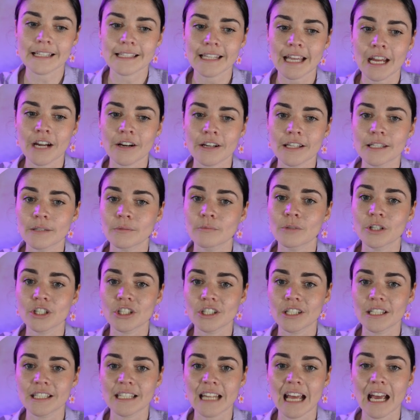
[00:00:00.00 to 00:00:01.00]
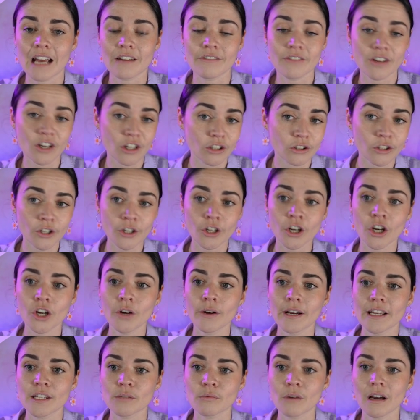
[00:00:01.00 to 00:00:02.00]
Sarah's, which just have her logo
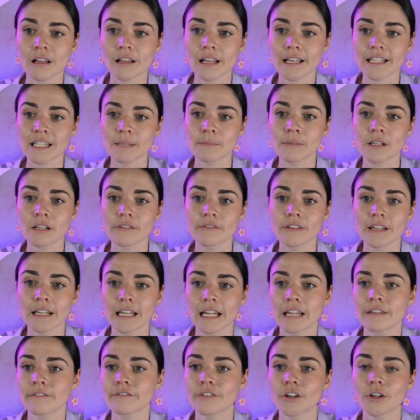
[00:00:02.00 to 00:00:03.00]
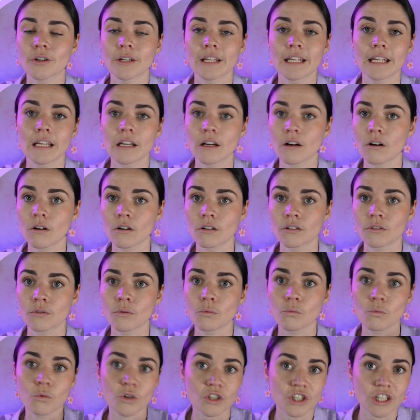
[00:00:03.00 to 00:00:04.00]
as well as a bit of an info here on
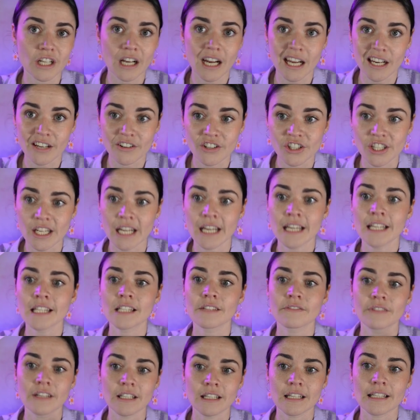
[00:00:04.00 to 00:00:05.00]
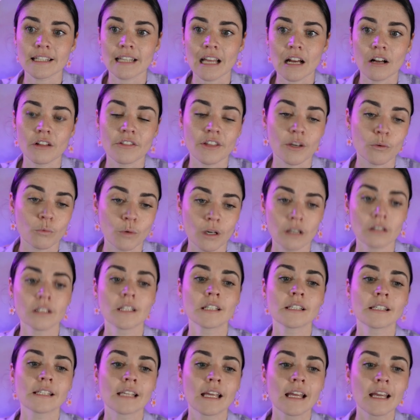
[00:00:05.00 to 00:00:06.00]
what she kind of shares, fitness, health, and
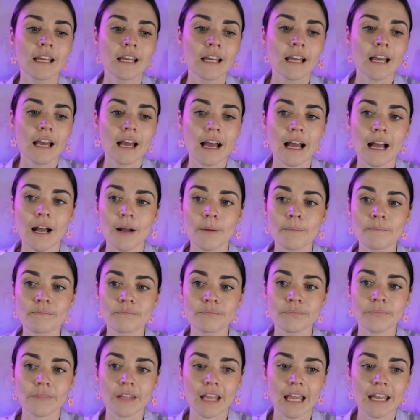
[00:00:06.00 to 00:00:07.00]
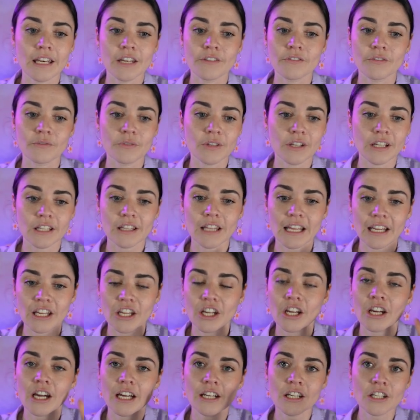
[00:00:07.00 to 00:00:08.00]
wellness. And you
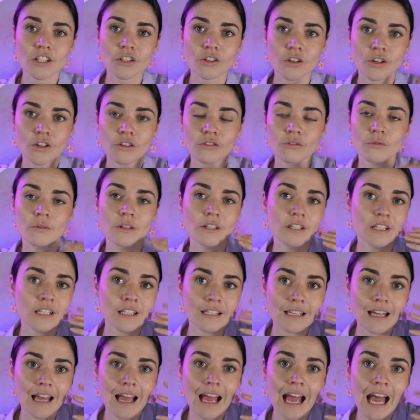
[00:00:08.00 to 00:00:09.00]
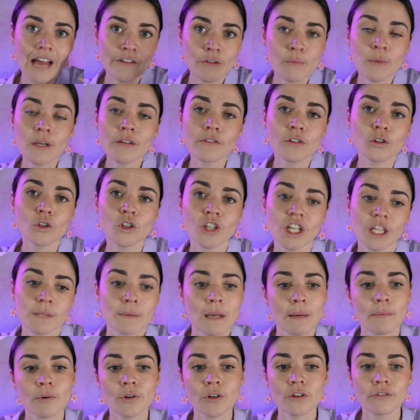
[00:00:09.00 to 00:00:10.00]
can kind of just go through and just have a bit of a look at the
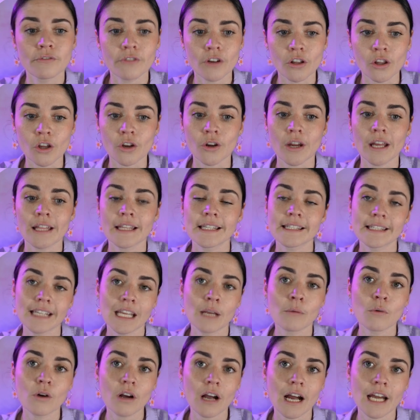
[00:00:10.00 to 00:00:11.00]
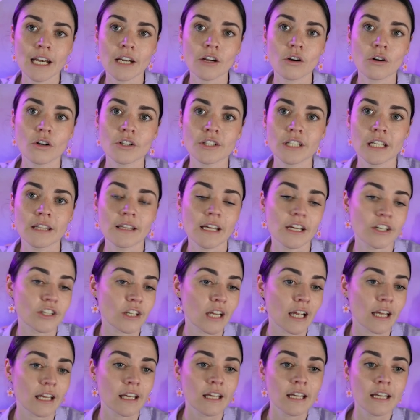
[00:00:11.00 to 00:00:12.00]
people you follow and see what kind of content they
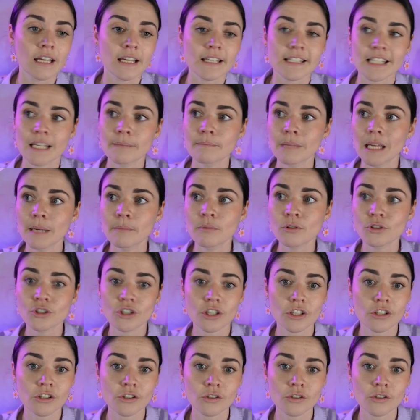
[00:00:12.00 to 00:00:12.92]
share. Some people just